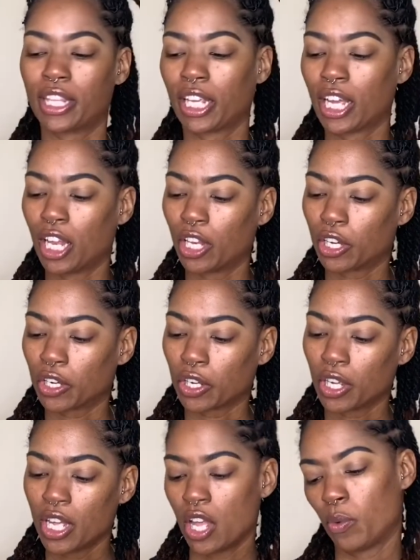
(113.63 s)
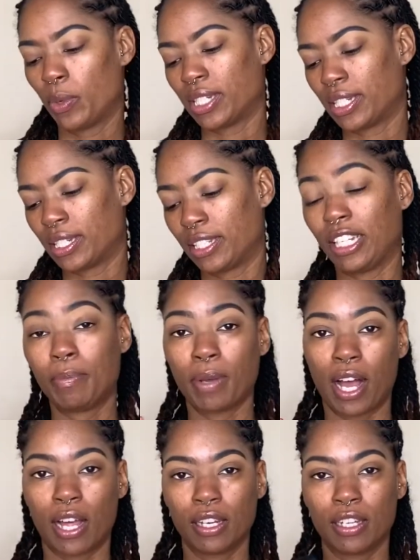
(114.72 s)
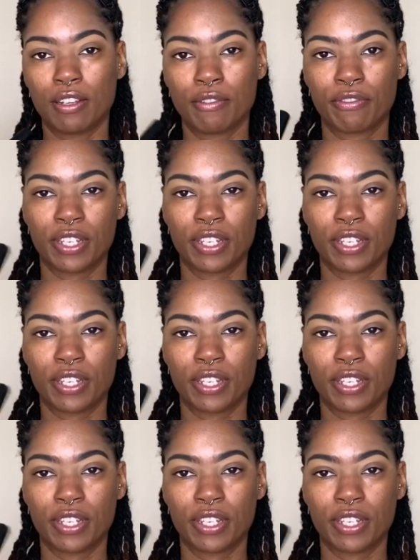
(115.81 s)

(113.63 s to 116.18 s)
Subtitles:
the color, what is this, Deep Olive.